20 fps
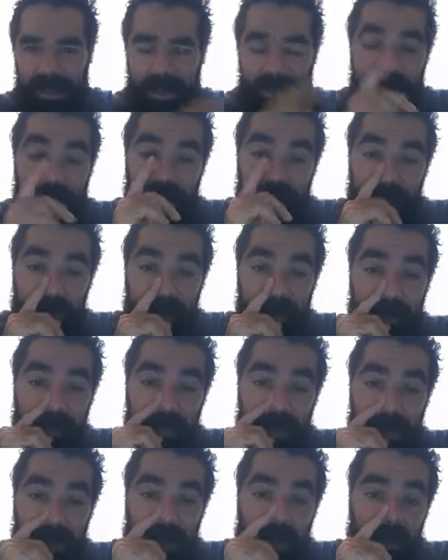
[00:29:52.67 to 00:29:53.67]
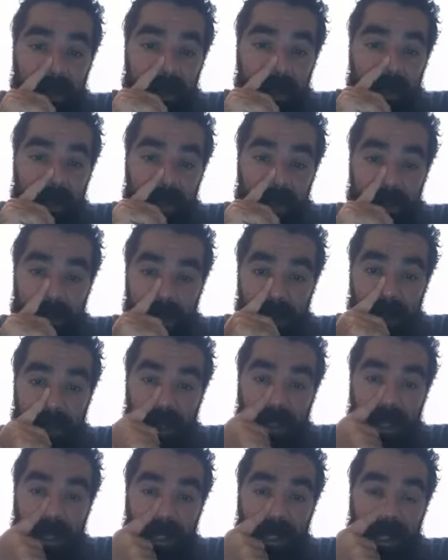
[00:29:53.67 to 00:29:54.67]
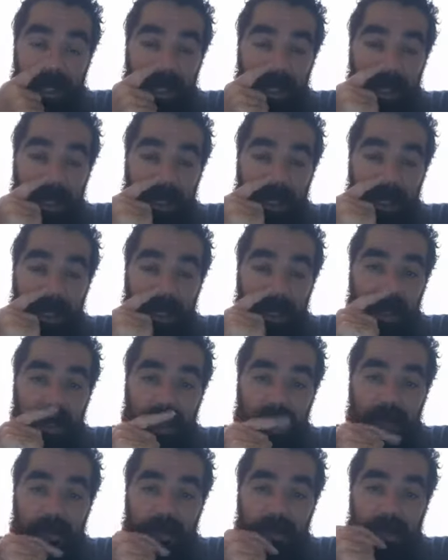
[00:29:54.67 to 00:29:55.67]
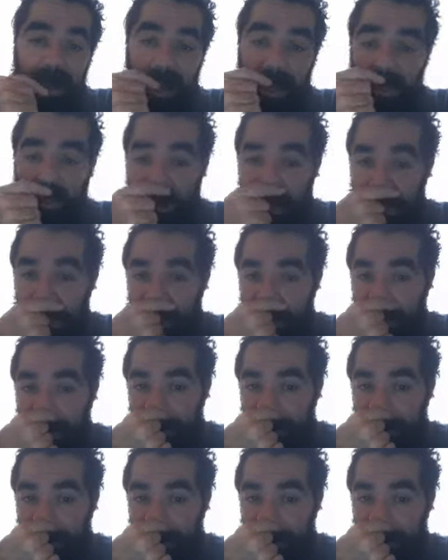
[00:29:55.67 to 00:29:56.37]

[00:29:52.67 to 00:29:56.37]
No, no, it was in uh, in uh, off of Broadway,